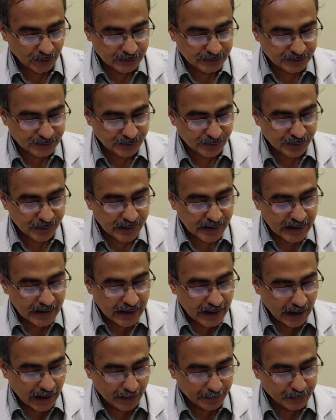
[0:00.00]
Also,
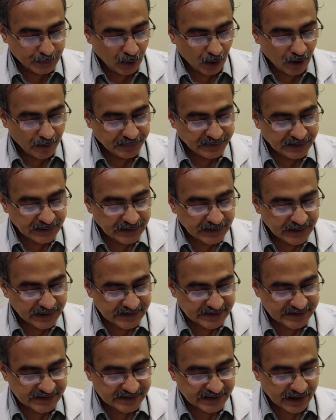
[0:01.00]
abdominal,
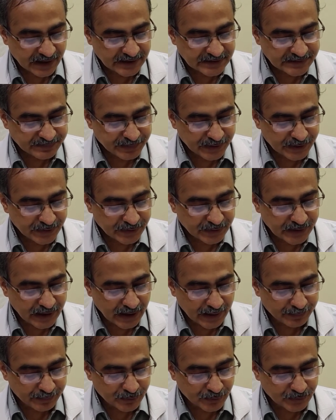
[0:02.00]
hence
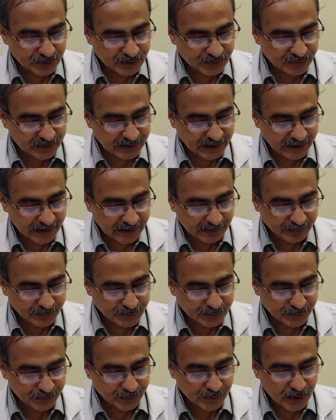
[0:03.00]
transperitoneal approach will
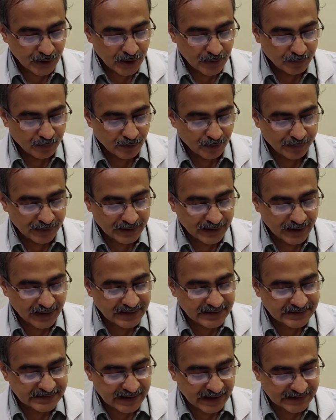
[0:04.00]
help to
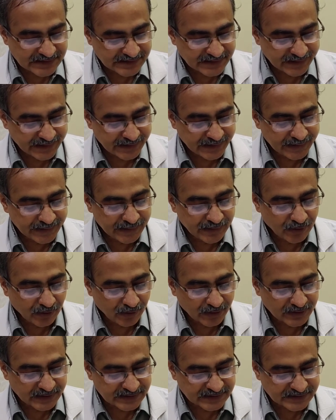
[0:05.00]
mobilize ascending
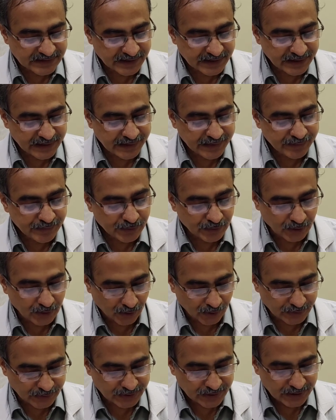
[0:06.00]
or descending
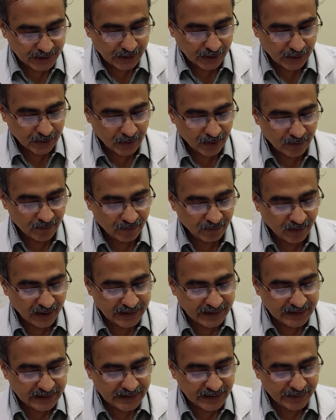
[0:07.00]
colon along
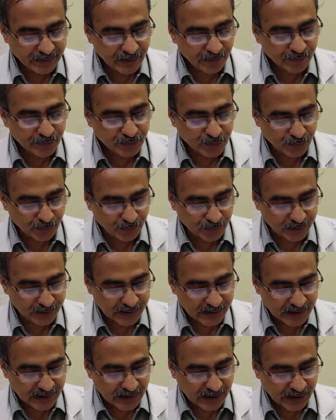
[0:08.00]
white line of
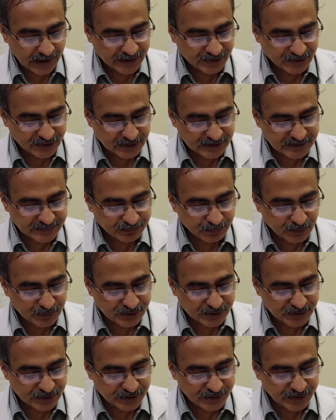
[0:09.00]
Told, and just
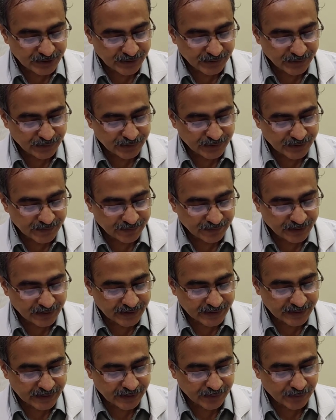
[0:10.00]
posterior to
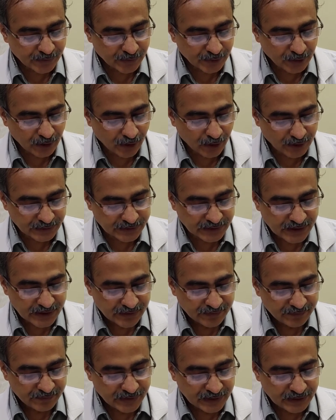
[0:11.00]
reflected colon
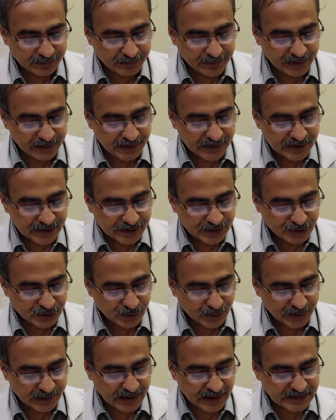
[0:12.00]
will be
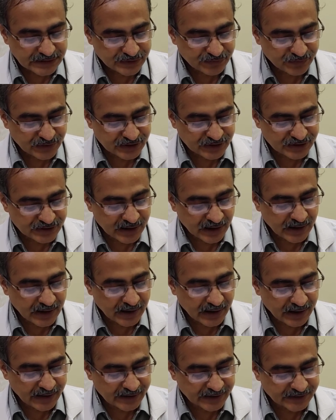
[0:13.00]
Girota's
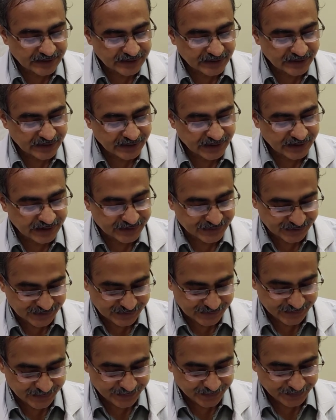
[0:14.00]
fascia and its
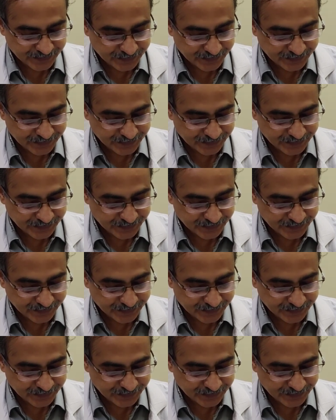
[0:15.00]
contents.